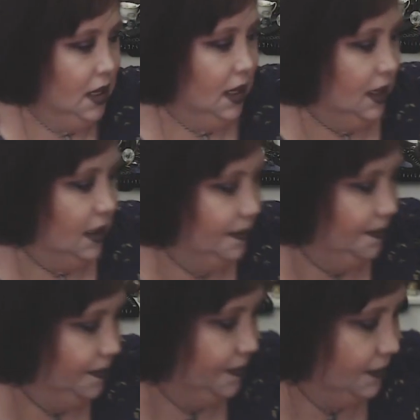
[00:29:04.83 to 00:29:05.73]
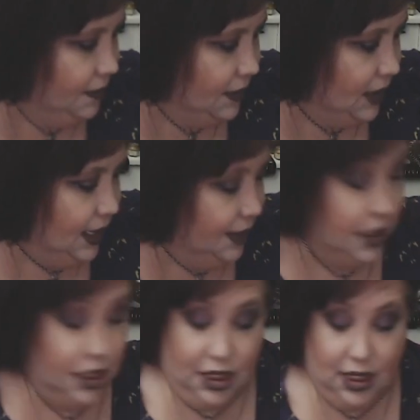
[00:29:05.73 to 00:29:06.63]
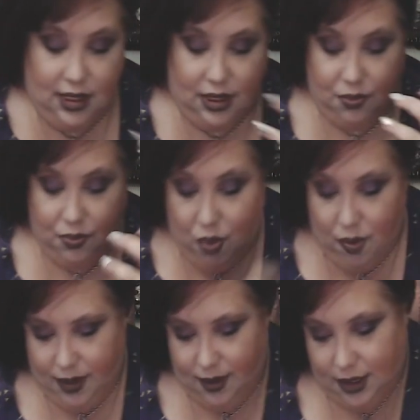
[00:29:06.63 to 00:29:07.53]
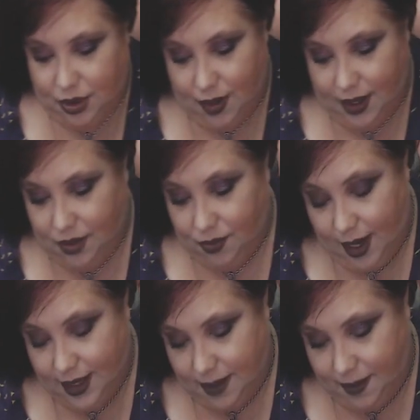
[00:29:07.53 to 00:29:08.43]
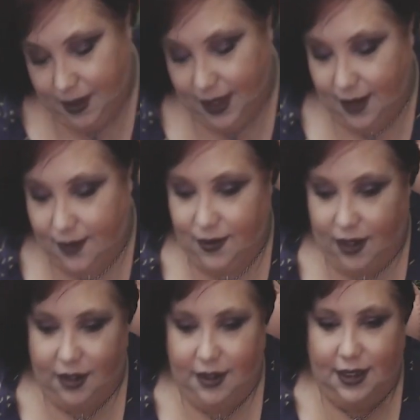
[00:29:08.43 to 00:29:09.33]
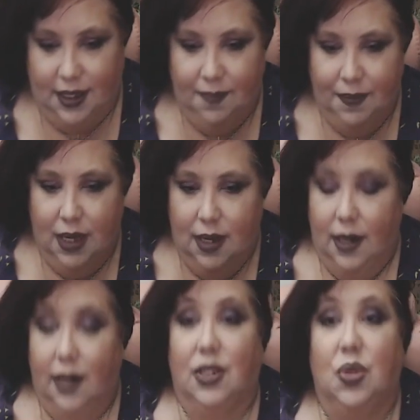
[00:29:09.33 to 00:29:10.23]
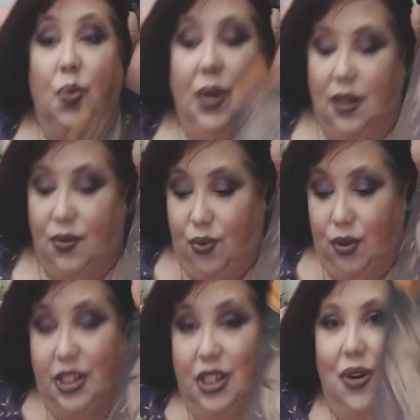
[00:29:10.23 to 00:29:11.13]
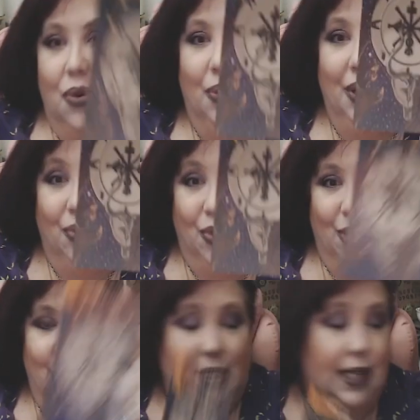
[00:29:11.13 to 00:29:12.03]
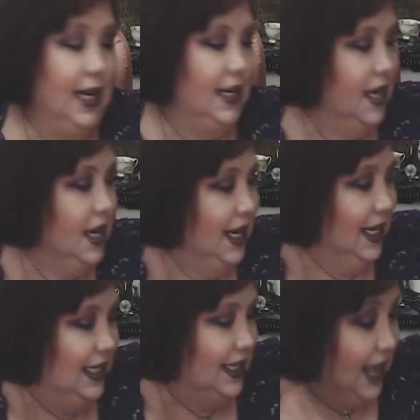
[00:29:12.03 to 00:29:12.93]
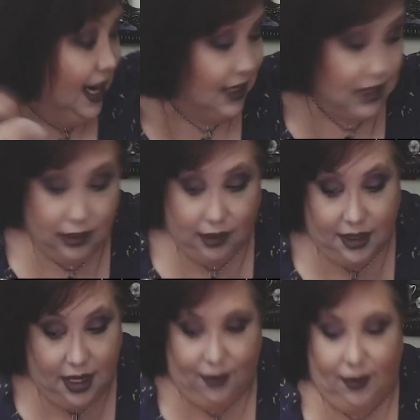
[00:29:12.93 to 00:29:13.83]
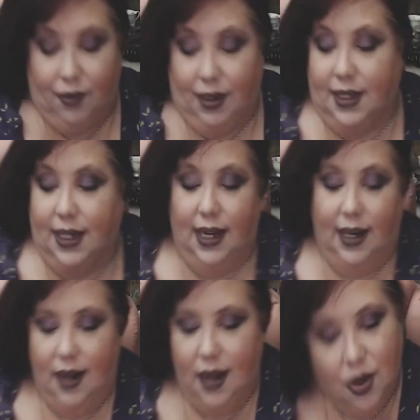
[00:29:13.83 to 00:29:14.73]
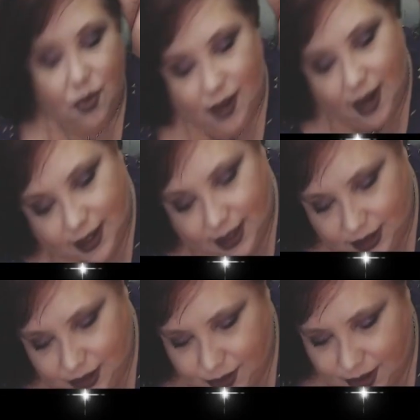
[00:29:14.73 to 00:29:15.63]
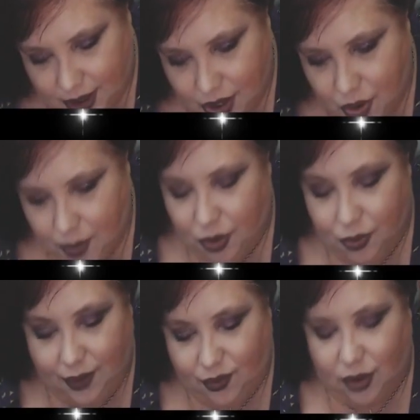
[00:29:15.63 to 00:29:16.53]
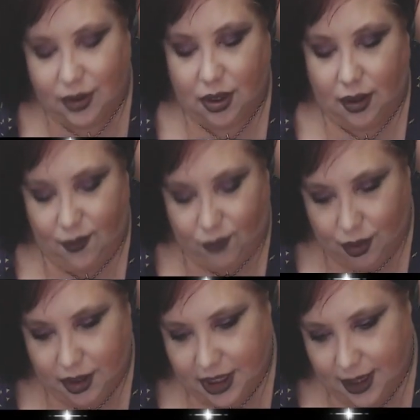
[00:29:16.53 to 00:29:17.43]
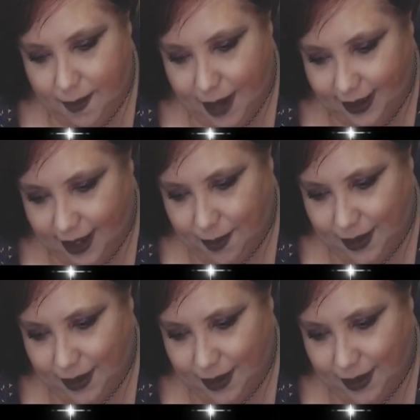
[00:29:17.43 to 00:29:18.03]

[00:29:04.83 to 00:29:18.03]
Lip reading: And I just see this woman just wanting to rise up and be like, fuckers. Here's the Wheel of Fortune reversed. And in this deck, it's a little different once again. We're not dealing with the normal reversal of fortune and bad luck.